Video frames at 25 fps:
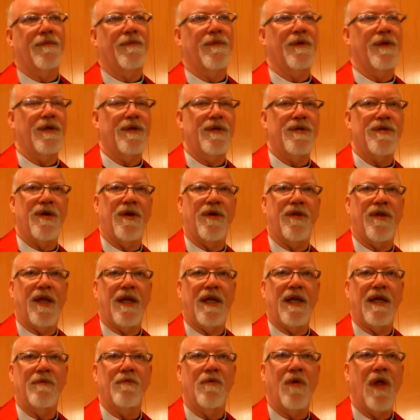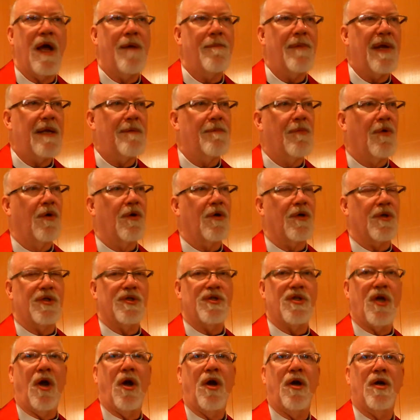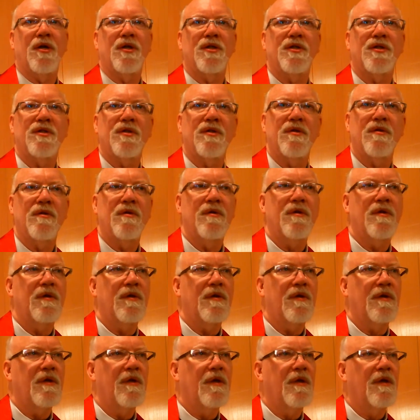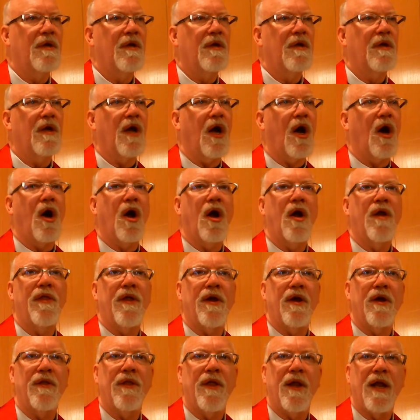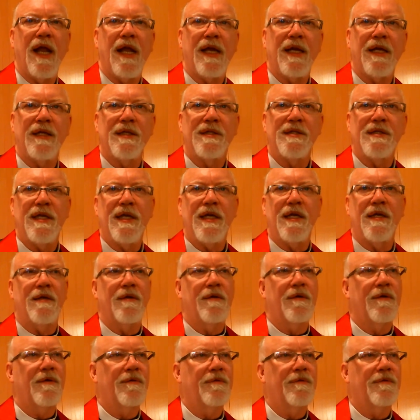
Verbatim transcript: you start thinking, well, how many more stars are there than I can see?